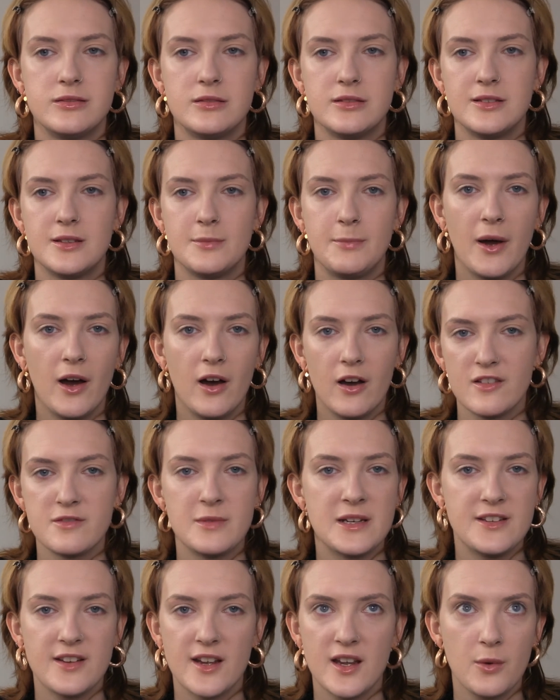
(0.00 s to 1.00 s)
part of my
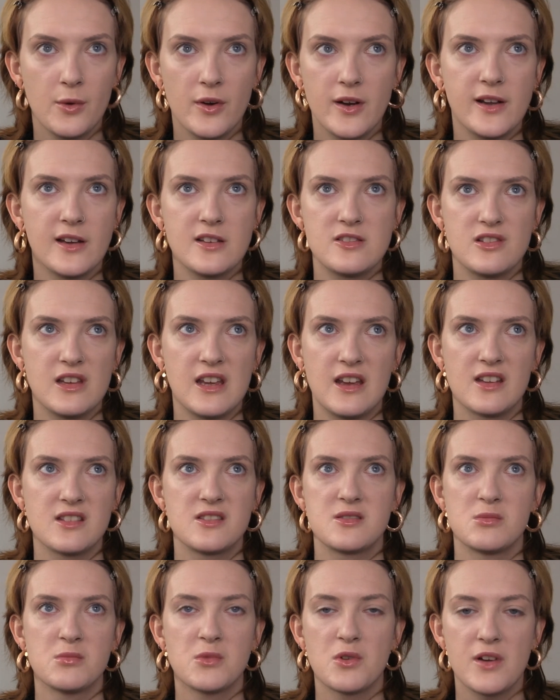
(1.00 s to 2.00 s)
day where I actually had
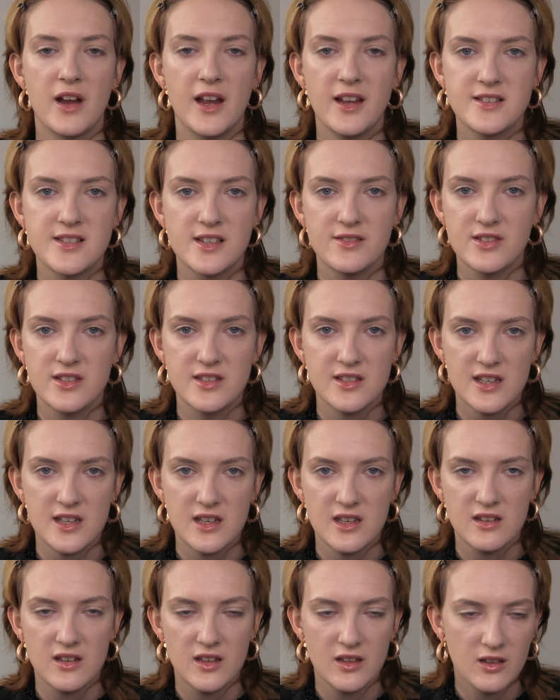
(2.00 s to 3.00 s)
some creativity,
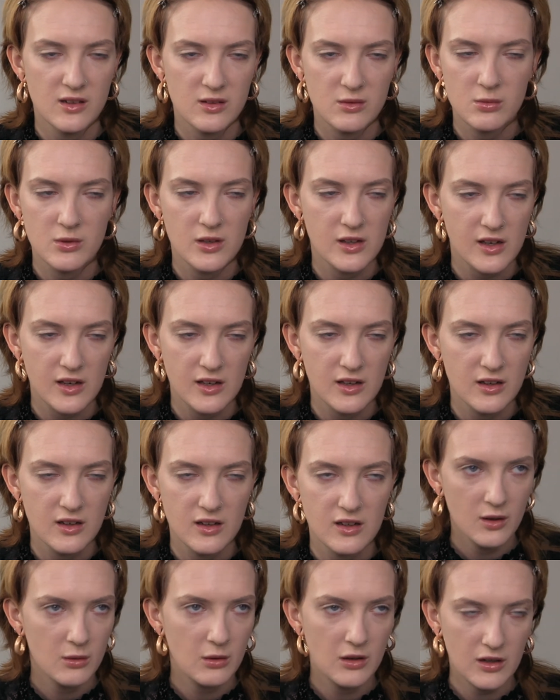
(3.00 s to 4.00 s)
you know. Working in
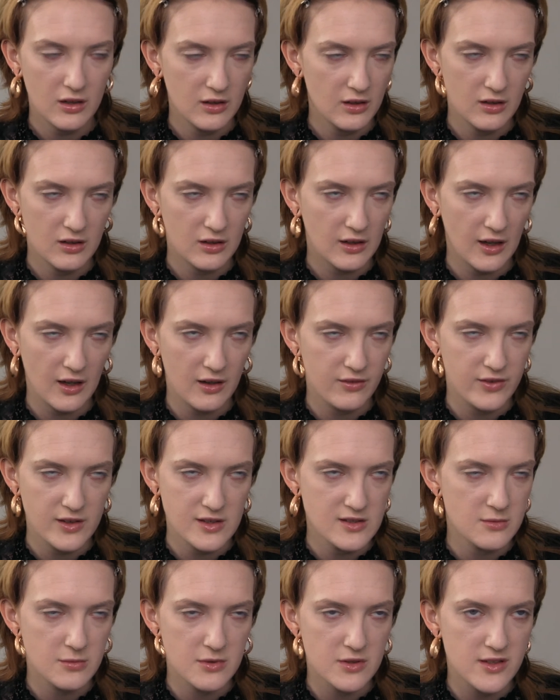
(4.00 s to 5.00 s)
a cafe as a
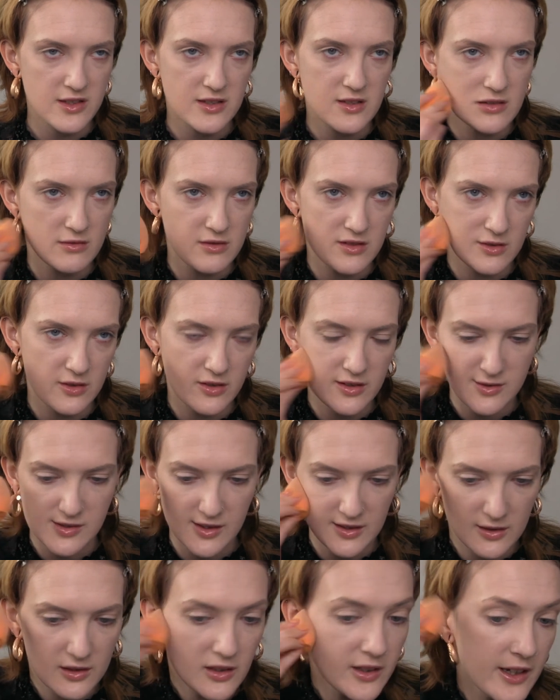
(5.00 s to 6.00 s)
barista is not
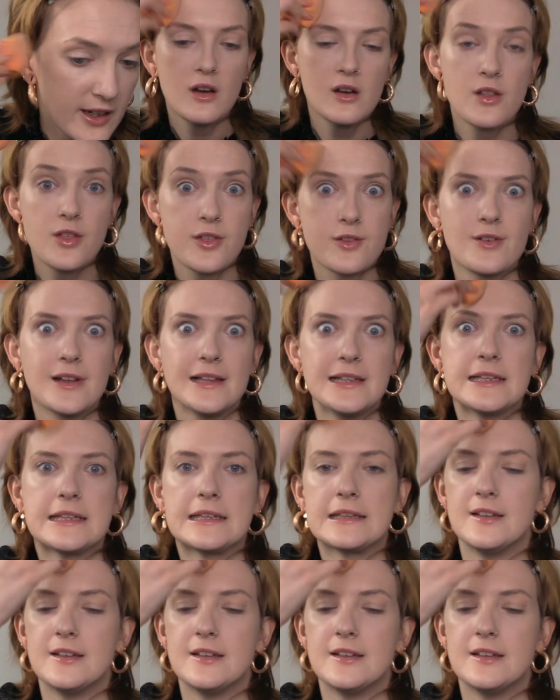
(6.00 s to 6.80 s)
exactly thrilling.